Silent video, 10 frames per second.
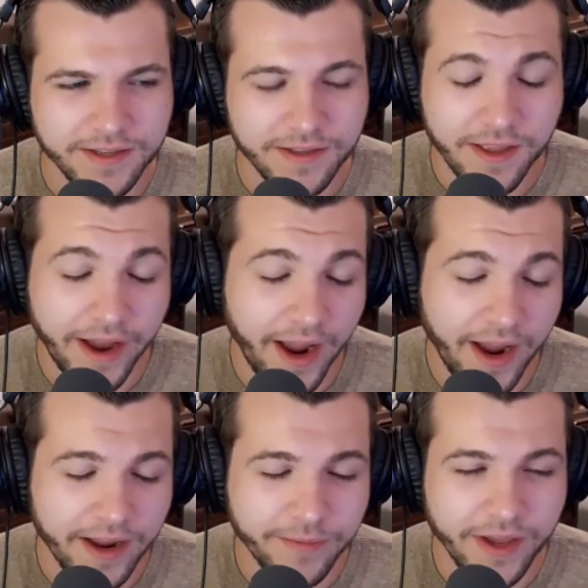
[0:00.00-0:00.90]

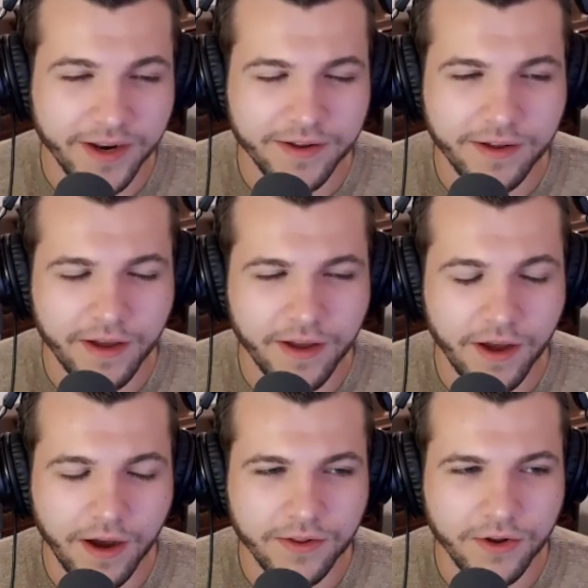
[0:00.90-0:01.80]
I am getting
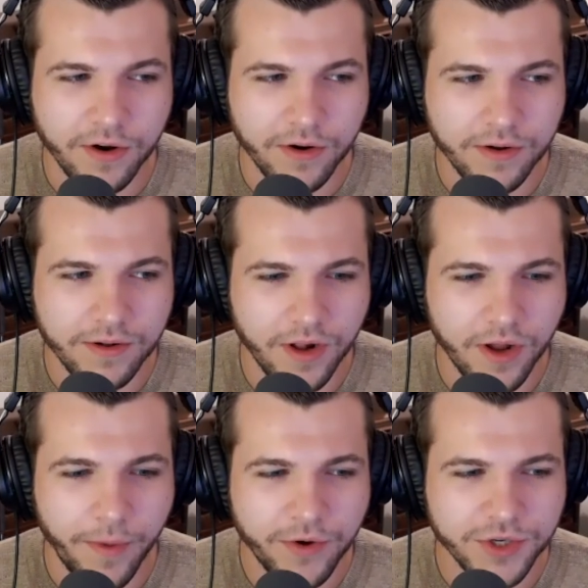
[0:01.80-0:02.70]
a little
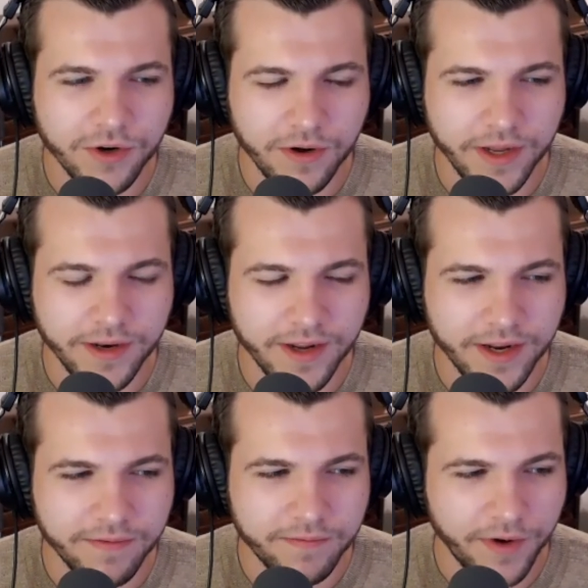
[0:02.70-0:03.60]
emotional
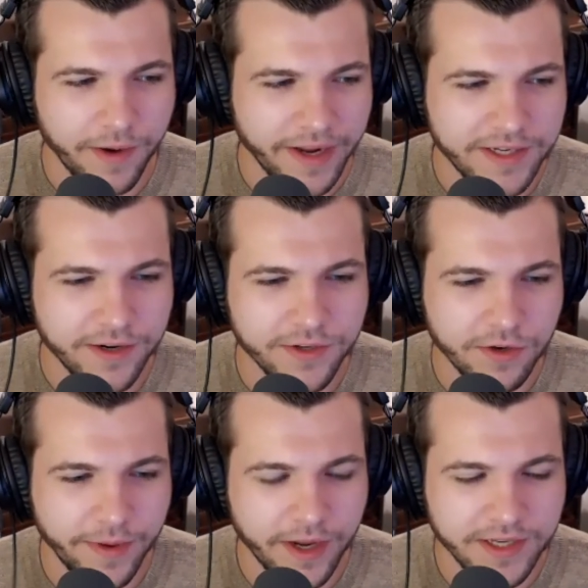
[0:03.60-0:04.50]
and fighting back tears a
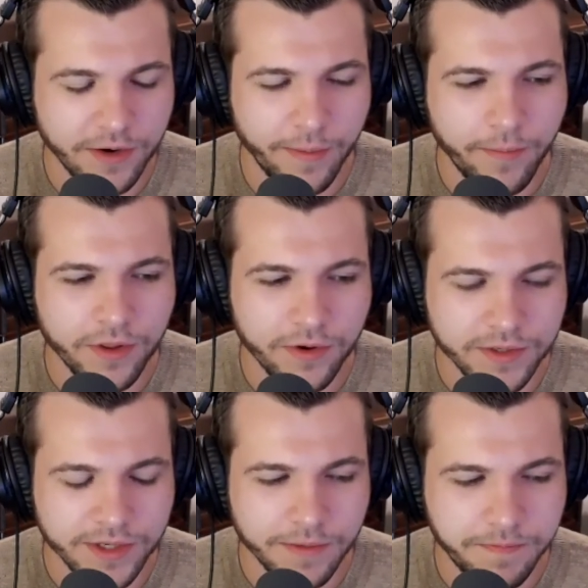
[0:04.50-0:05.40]
little bit, because I remember there
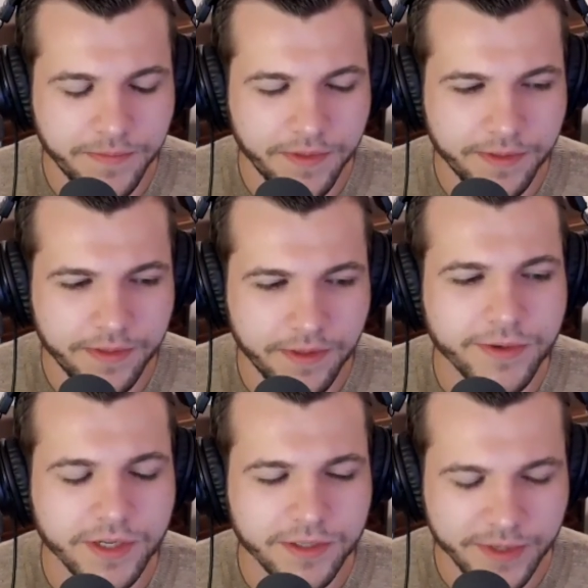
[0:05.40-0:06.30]
was a
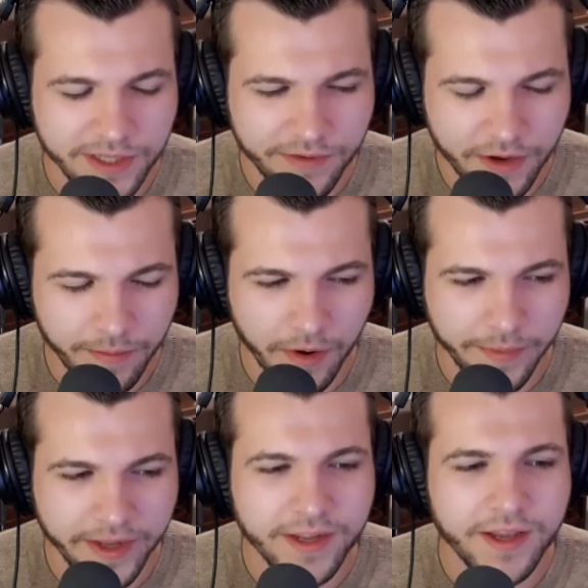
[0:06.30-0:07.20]
specific
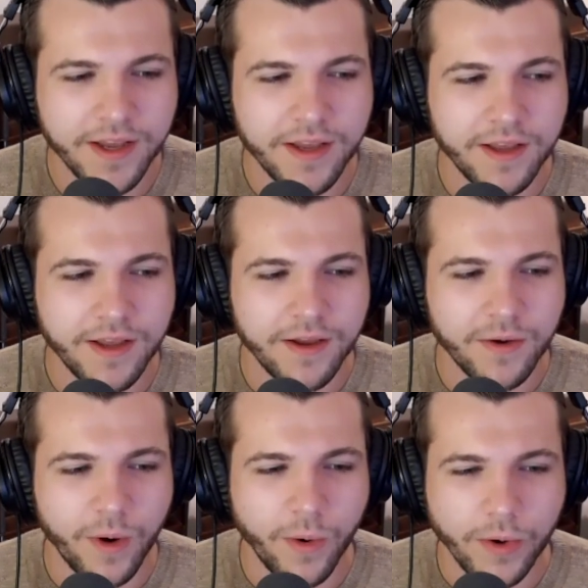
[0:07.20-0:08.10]
moment
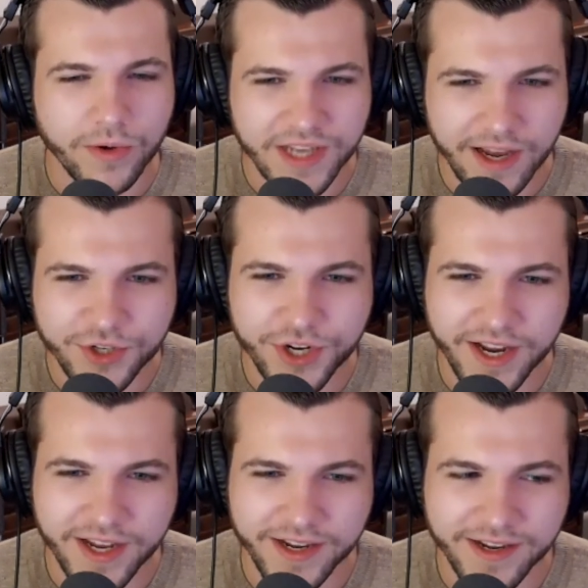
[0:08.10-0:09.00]
where we were sound
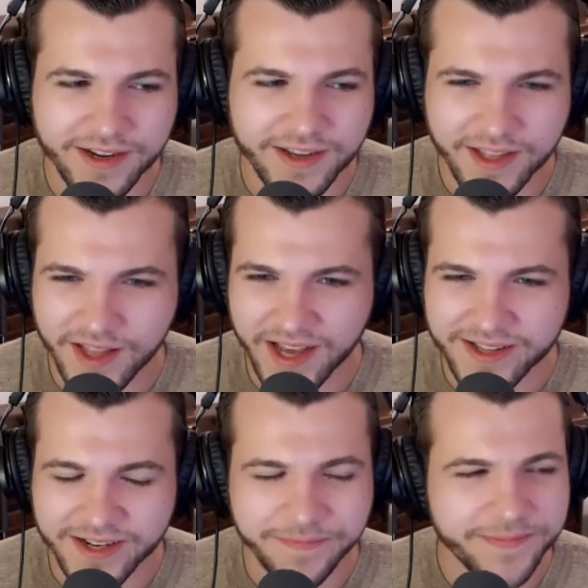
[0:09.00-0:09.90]
checking in the Lila,